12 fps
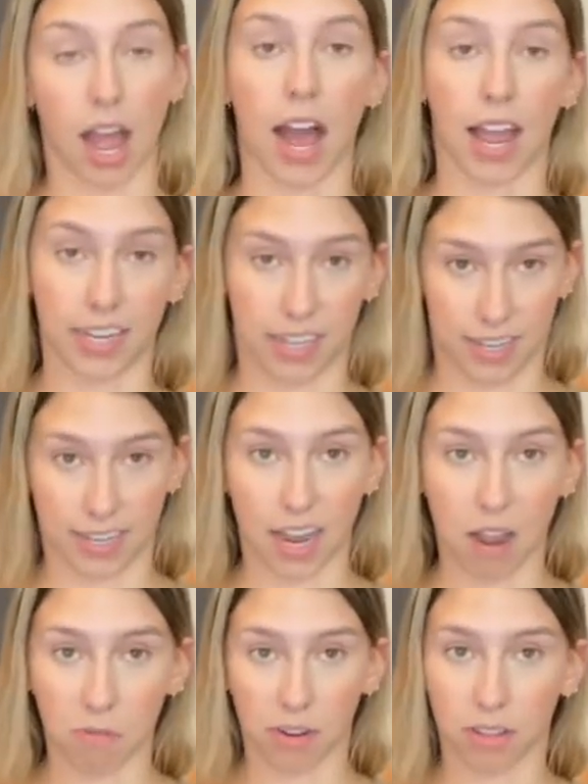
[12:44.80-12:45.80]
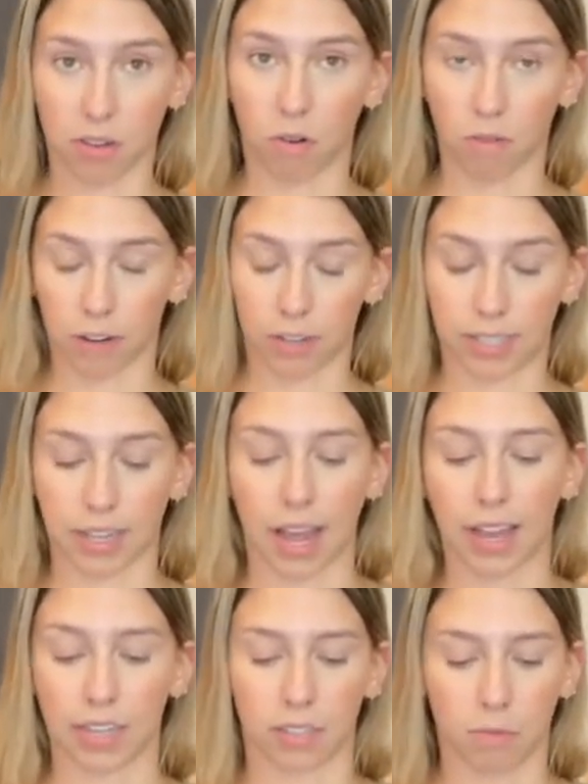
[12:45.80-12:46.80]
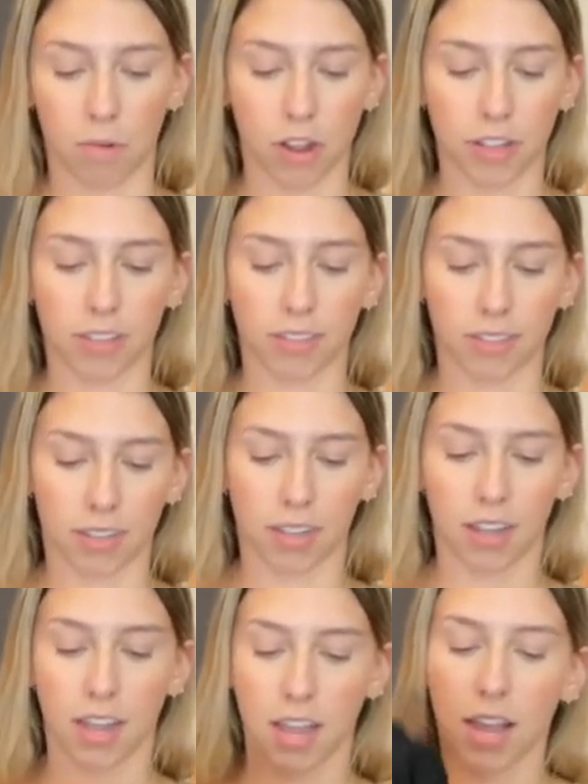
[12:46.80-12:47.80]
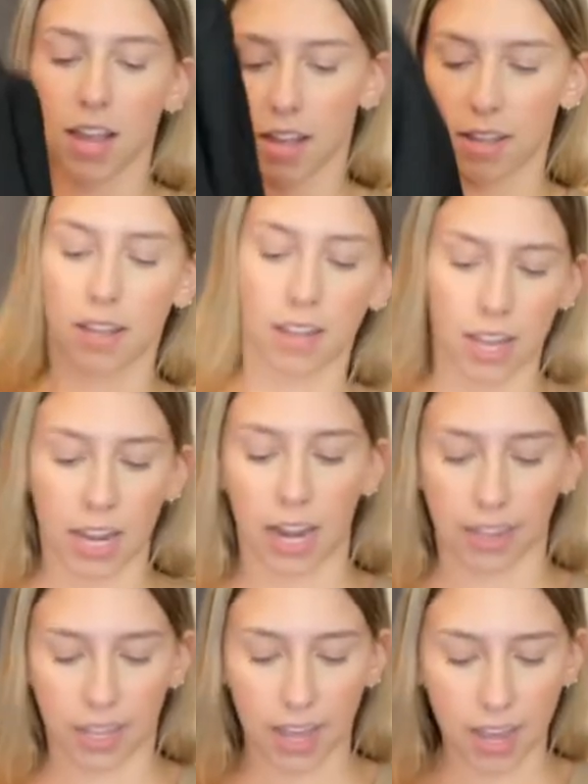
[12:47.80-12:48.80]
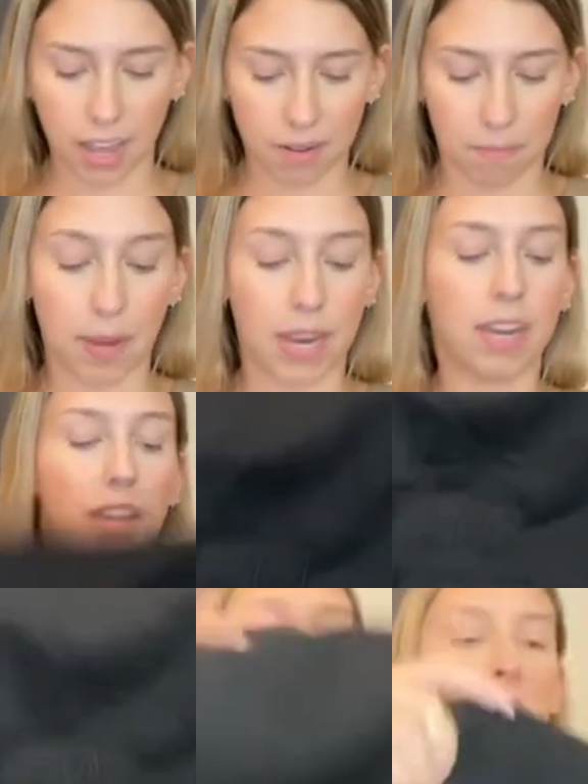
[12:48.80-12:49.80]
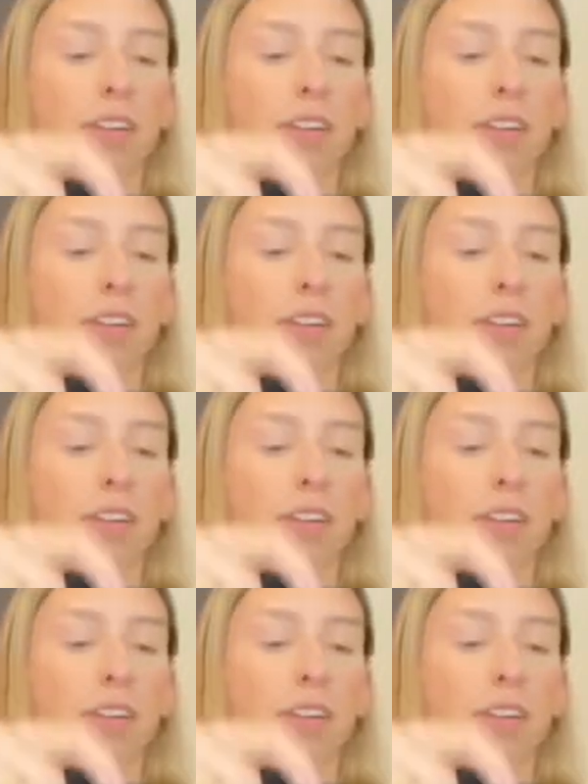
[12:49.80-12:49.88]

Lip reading: I got one of the oversized ones and I think I got a medium